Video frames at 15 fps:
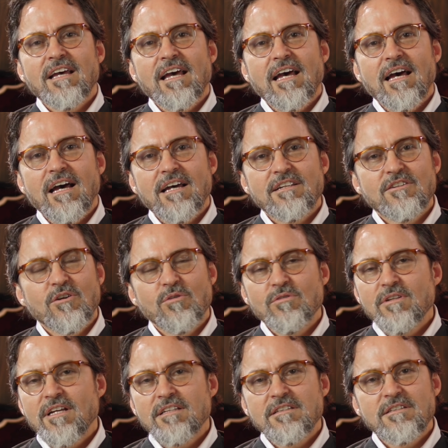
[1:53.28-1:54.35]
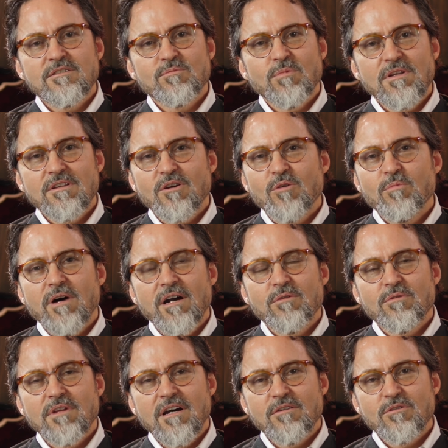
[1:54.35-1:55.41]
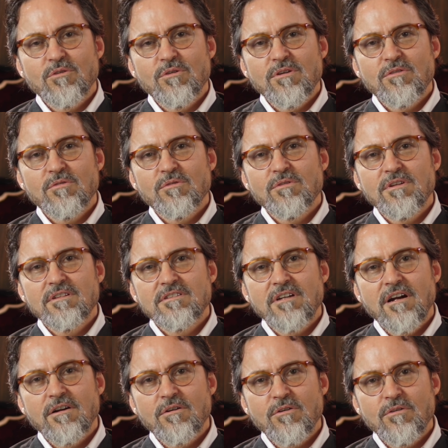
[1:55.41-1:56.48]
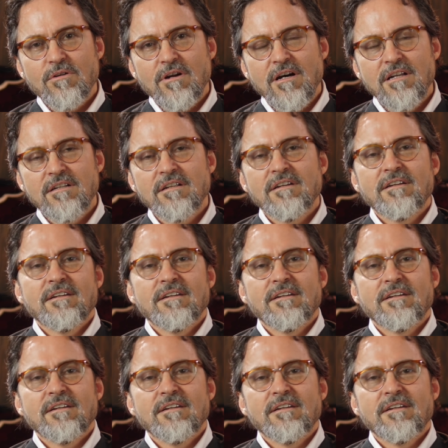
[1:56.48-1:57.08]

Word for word: uh, don't let this month go by without going through the entire Quran.